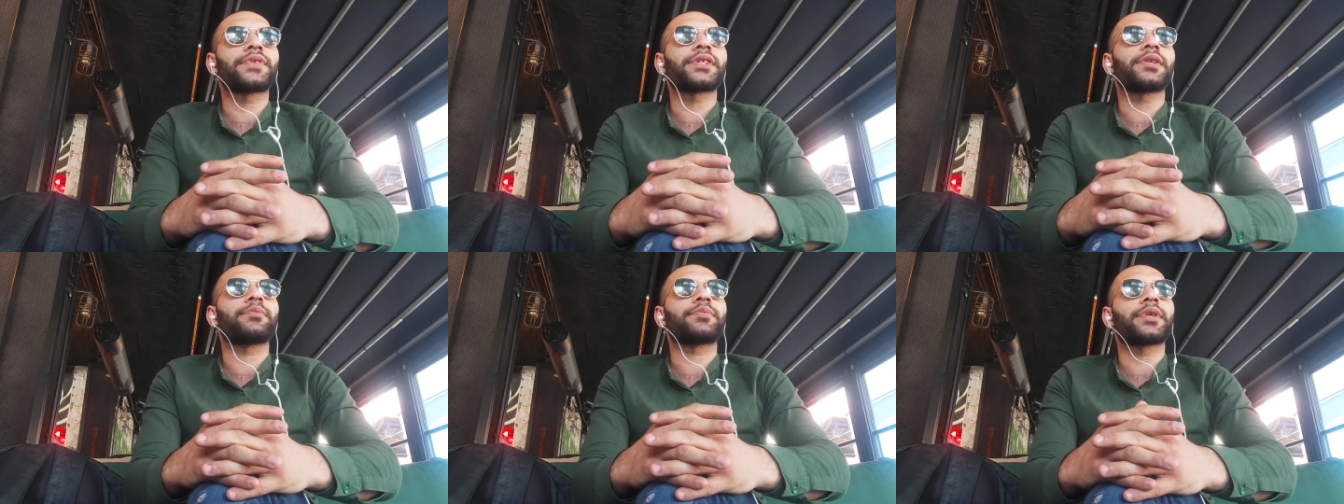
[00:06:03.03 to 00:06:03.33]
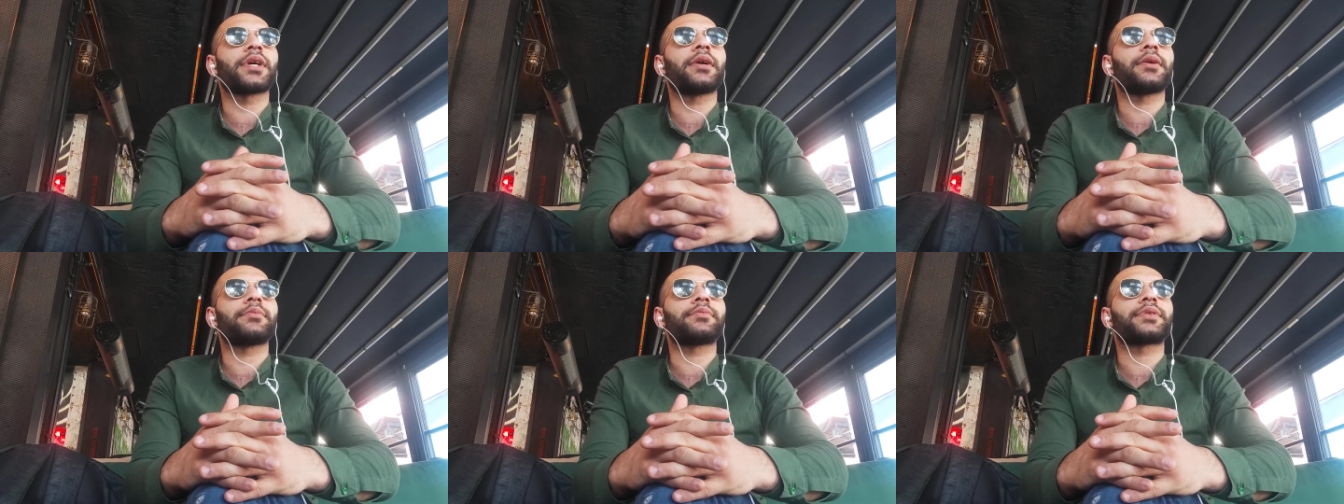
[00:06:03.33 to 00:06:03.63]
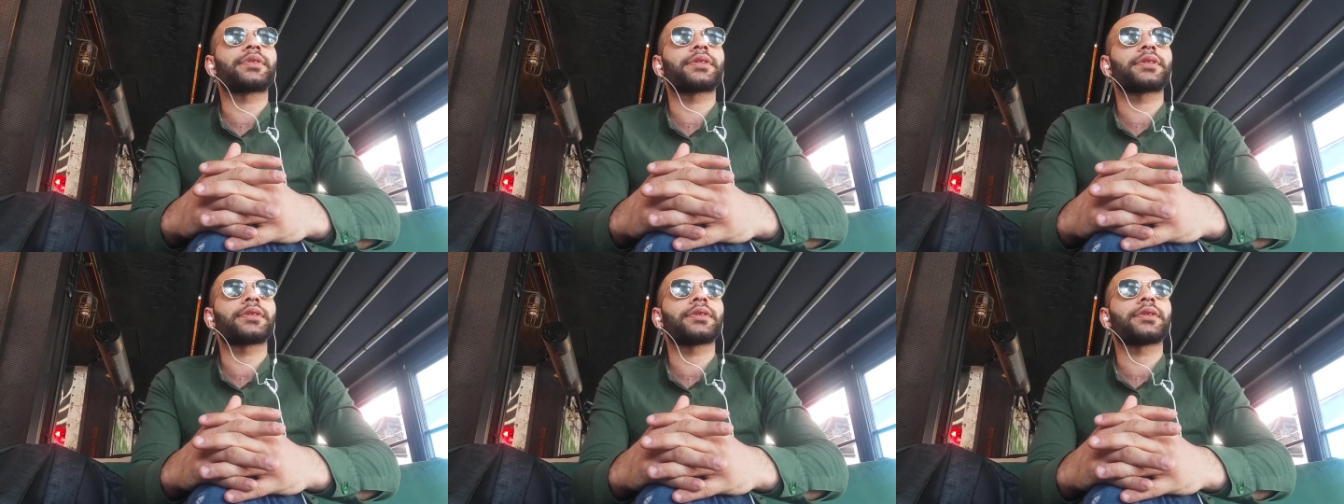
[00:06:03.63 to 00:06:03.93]

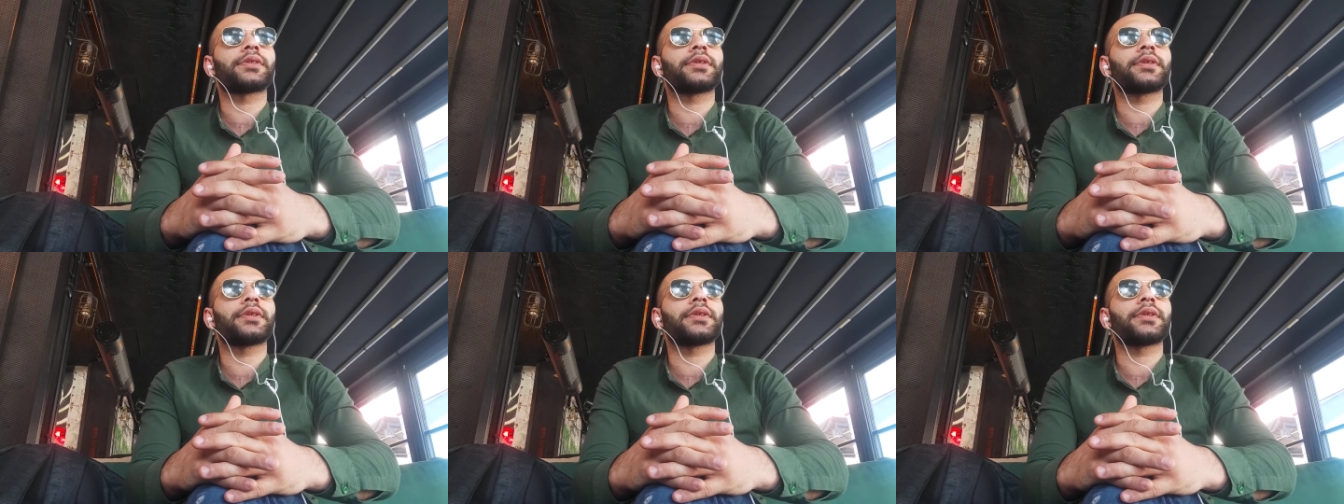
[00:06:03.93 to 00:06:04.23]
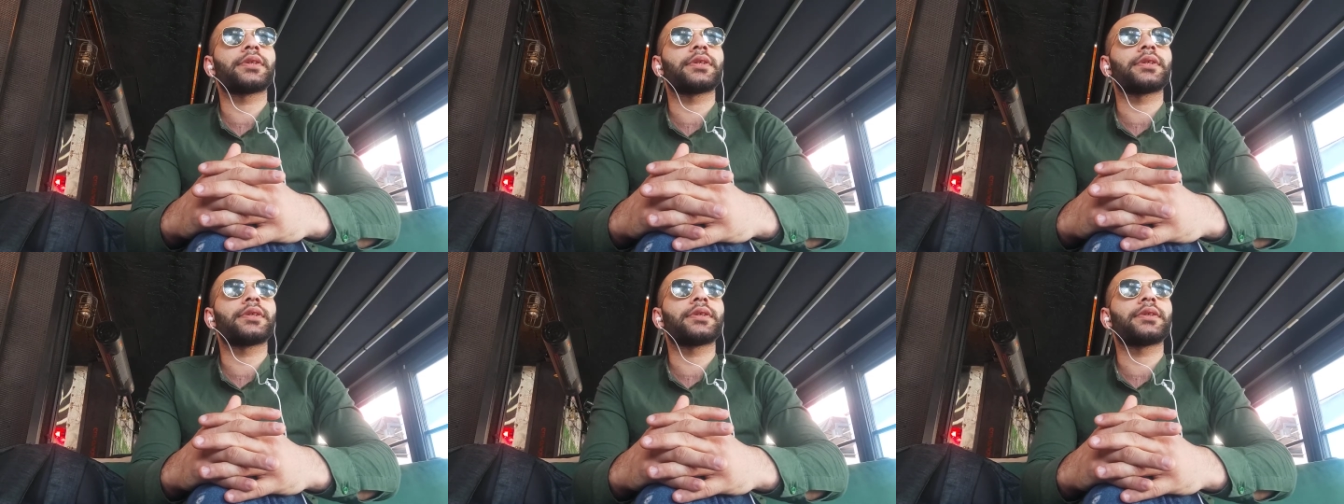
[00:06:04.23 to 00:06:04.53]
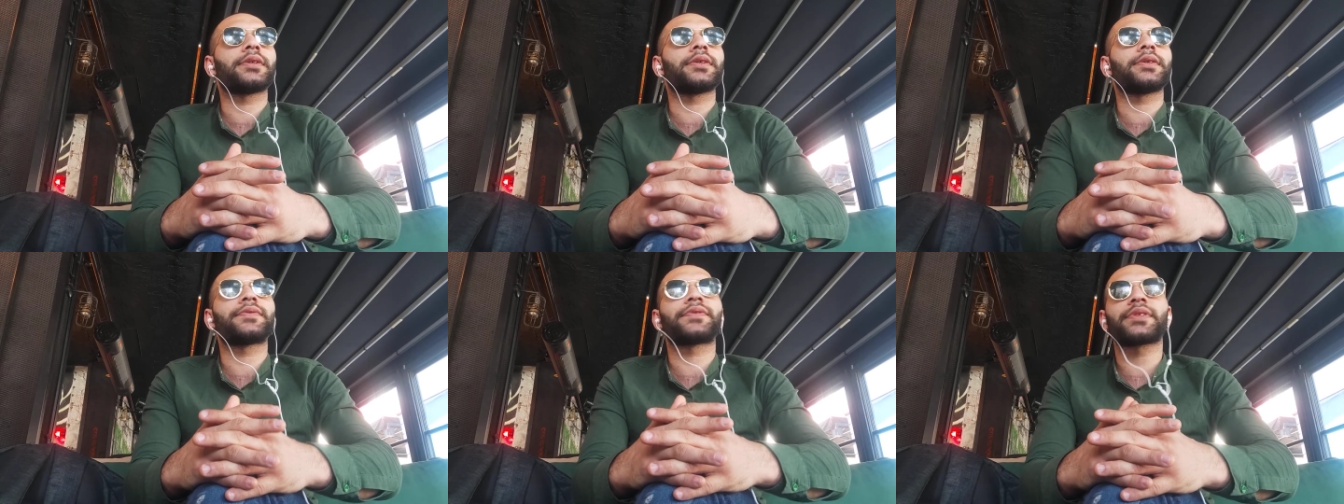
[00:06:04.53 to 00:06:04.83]
sometimes
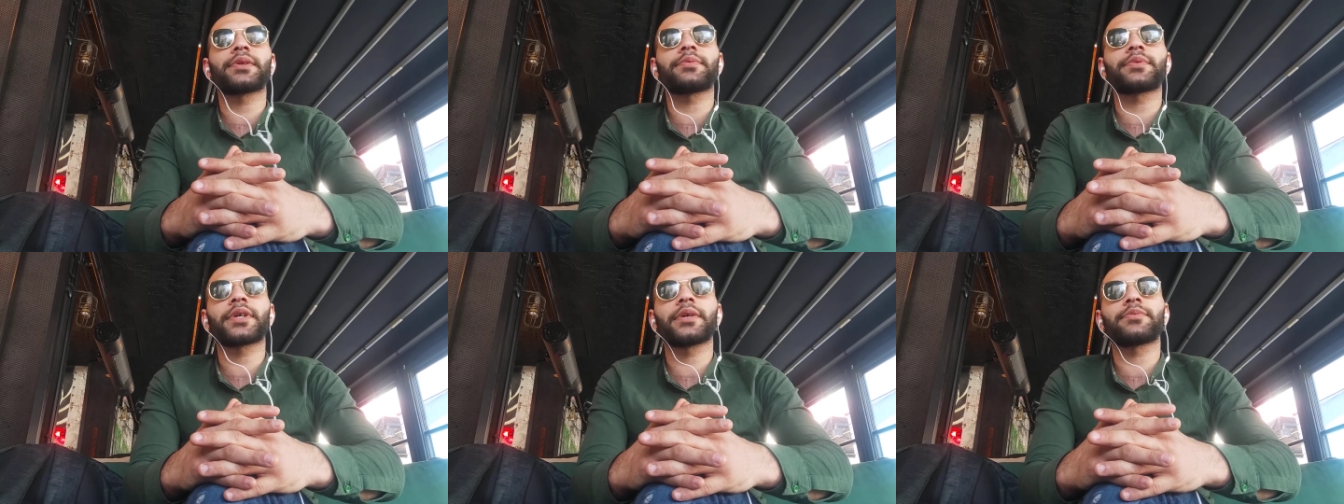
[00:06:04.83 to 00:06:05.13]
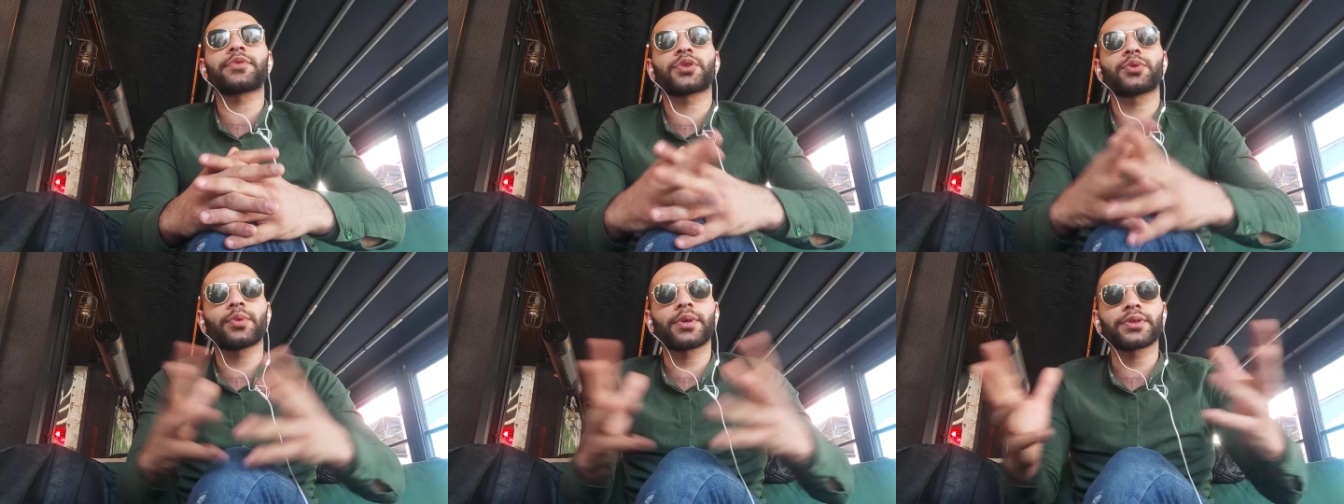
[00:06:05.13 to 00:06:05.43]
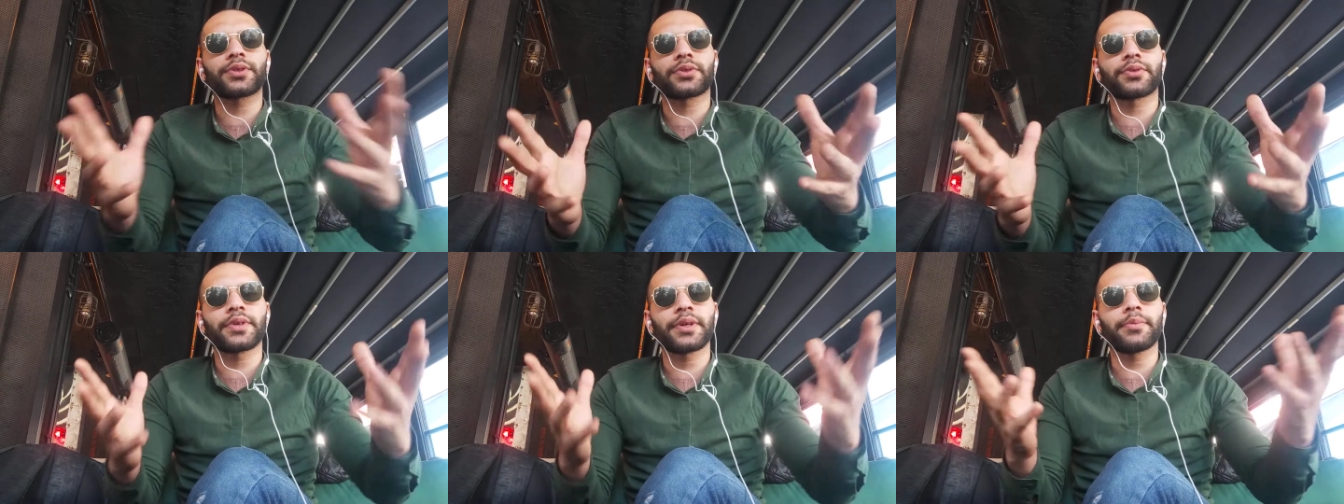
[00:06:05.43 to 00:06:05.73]
you want
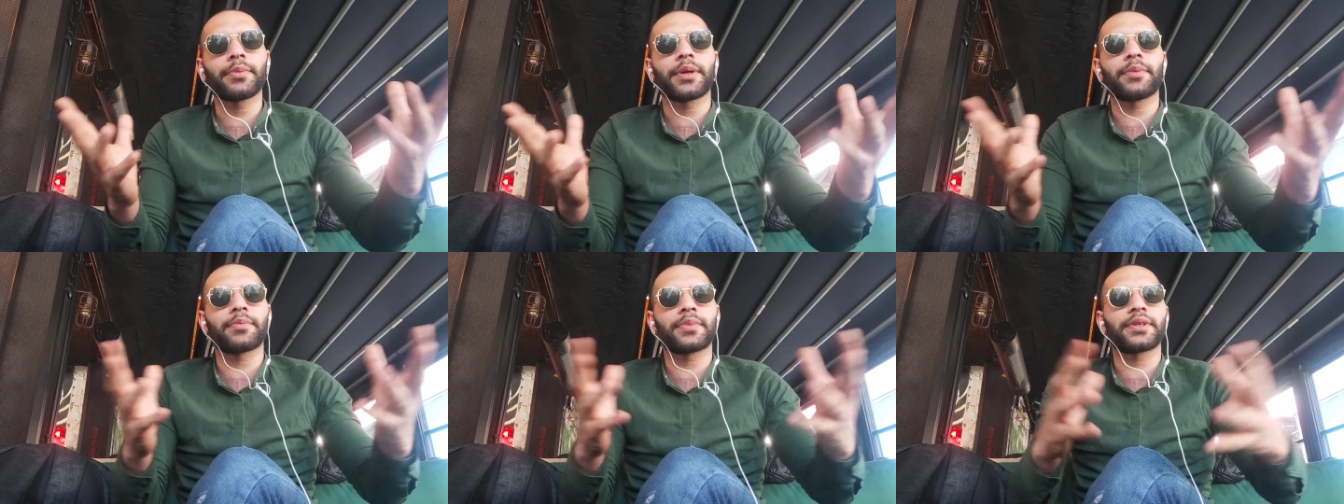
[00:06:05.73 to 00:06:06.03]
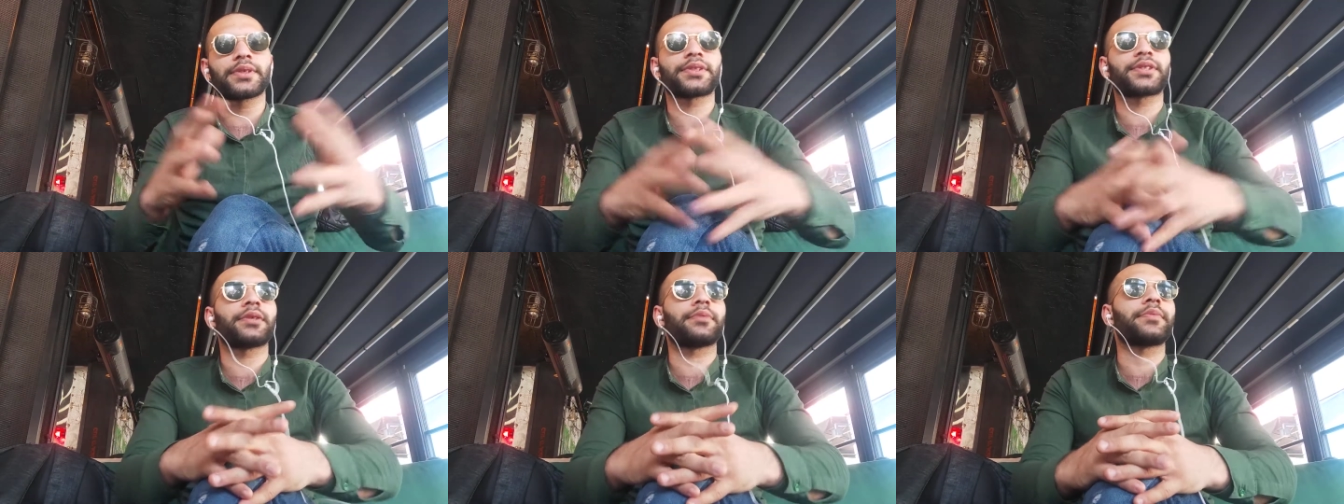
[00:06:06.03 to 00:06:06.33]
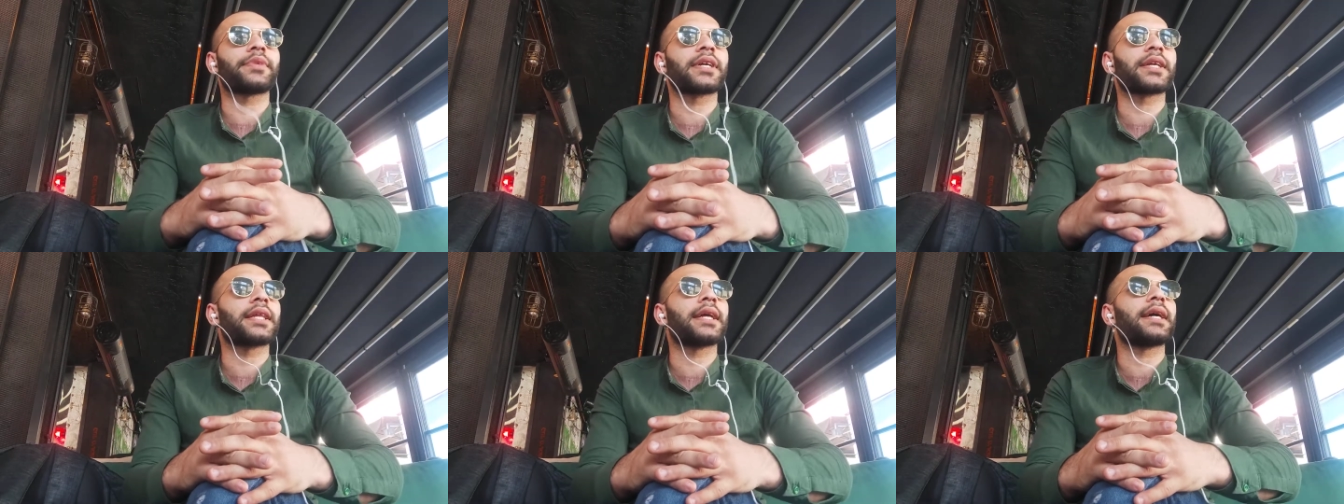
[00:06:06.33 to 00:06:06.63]
to remember
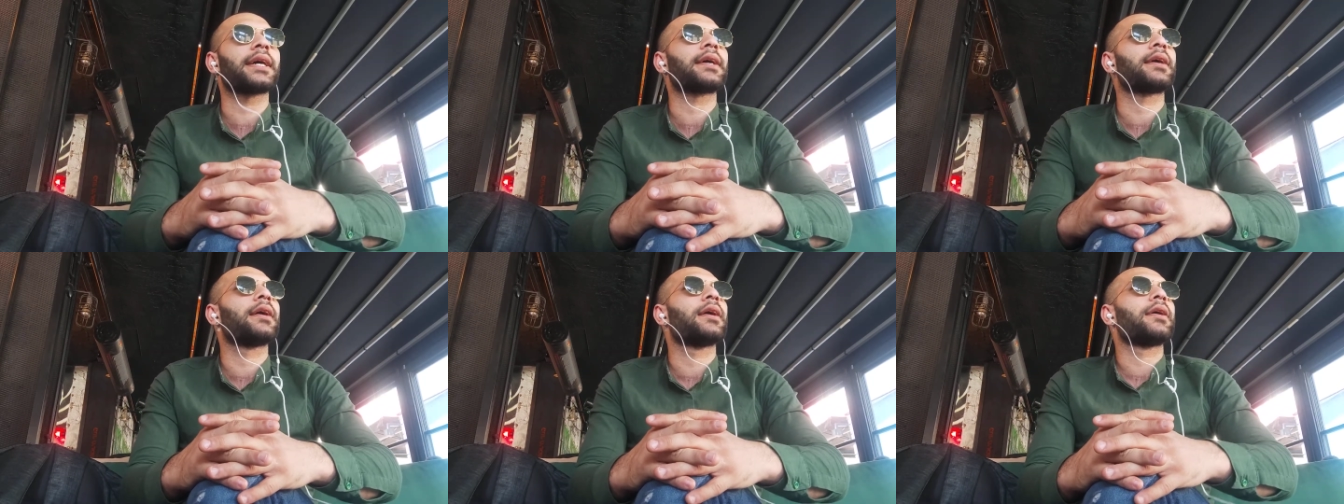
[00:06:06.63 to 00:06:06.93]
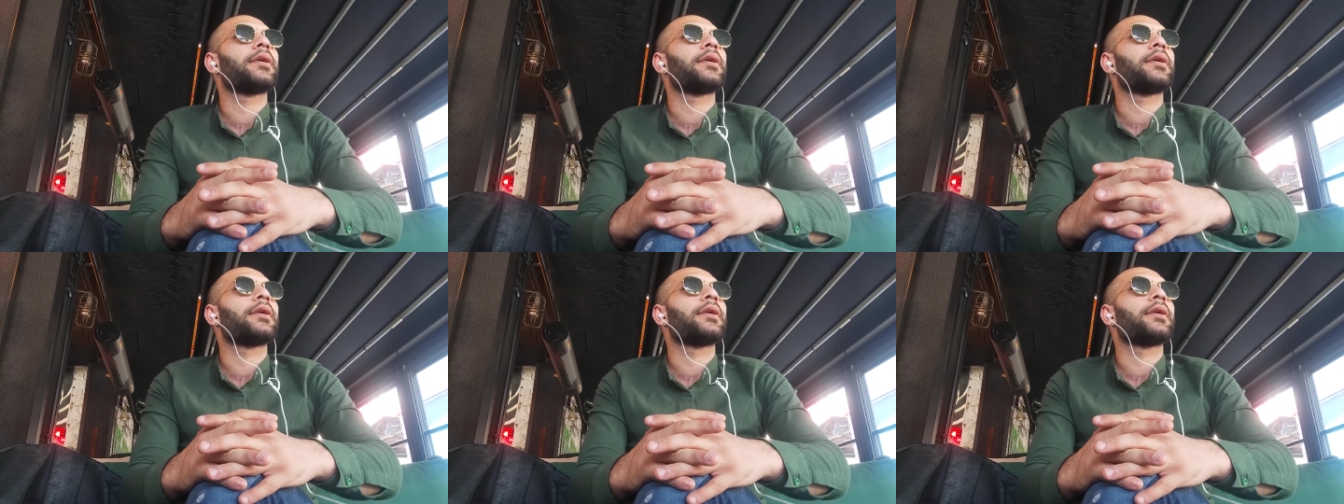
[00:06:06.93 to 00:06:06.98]
something, like,